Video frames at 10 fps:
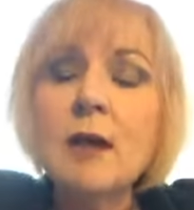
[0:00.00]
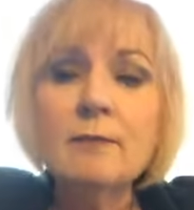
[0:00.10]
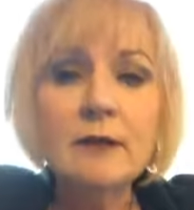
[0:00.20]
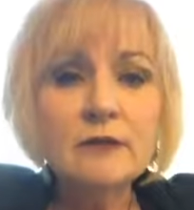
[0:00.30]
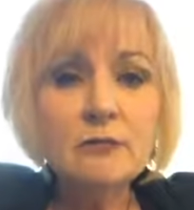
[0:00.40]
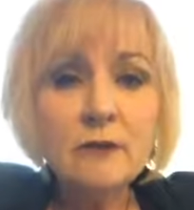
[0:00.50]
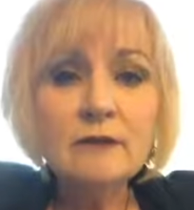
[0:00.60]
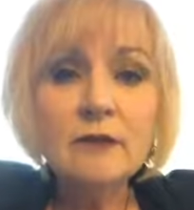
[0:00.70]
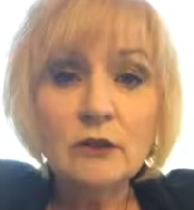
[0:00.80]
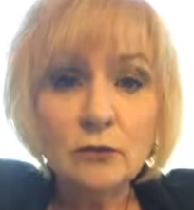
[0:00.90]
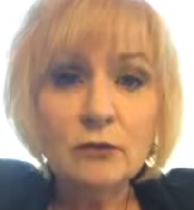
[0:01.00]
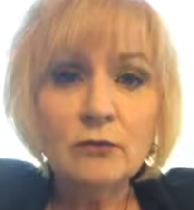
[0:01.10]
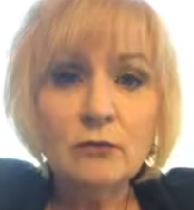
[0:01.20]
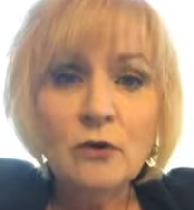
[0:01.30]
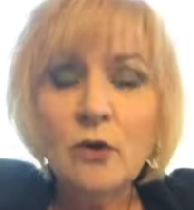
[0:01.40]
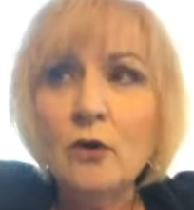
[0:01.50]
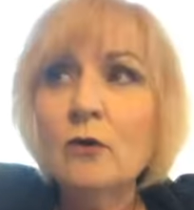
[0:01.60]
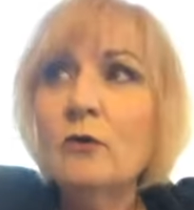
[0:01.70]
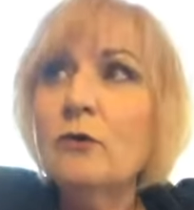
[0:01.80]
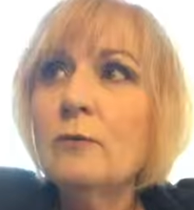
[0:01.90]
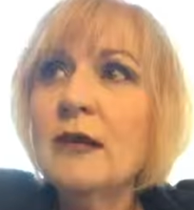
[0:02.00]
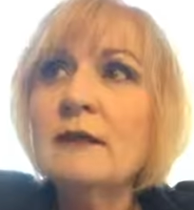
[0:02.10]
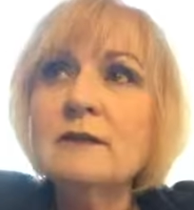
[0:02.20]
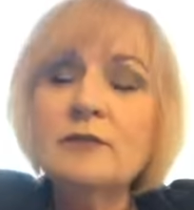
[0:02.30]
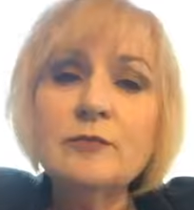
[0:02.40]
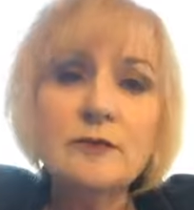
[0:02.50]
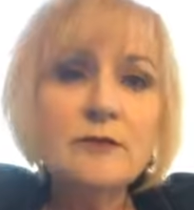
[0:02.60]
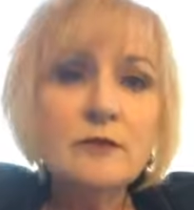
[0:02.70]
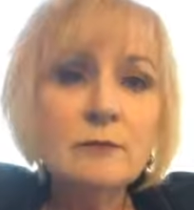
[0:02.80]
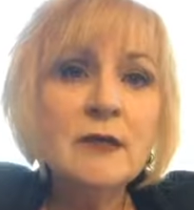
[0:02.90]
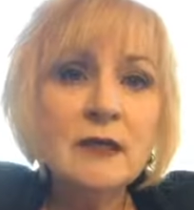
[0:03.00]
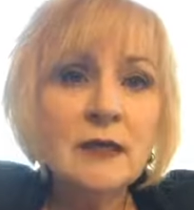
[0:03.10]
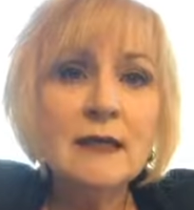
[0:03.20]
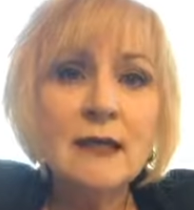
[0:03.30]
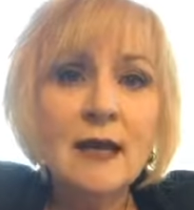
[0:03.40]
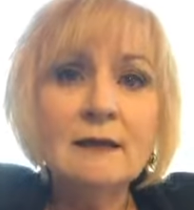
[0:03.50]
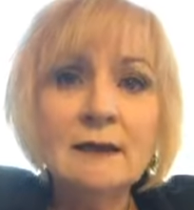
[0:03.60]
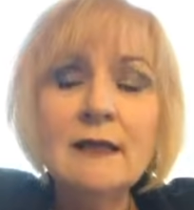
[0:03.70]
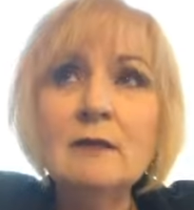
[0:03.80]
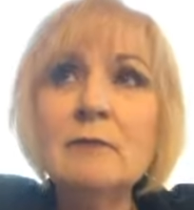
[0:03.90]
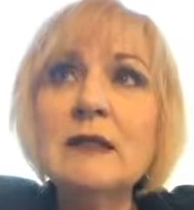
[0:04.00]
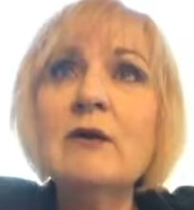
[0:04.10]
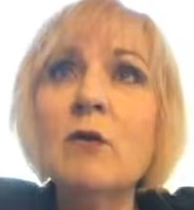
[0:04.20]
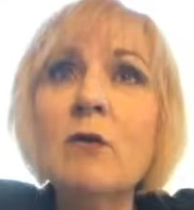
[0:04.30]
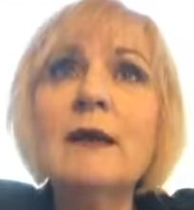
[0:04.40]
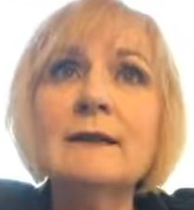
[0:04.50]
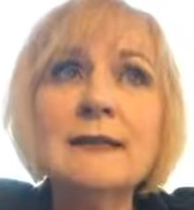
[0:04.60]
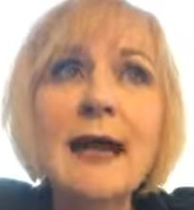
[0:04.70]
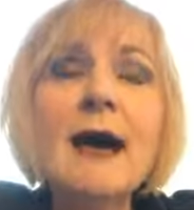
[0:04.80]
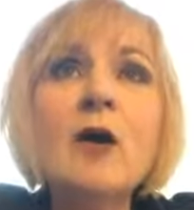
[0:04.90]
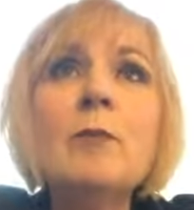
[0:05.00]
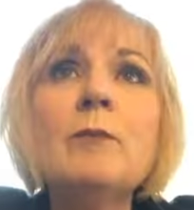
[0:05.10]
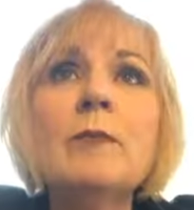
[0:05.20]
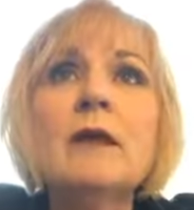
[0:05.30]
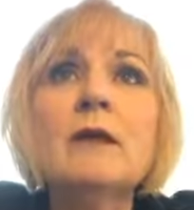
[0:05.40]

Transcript: but it's really you who make a difference to me and keep me going to help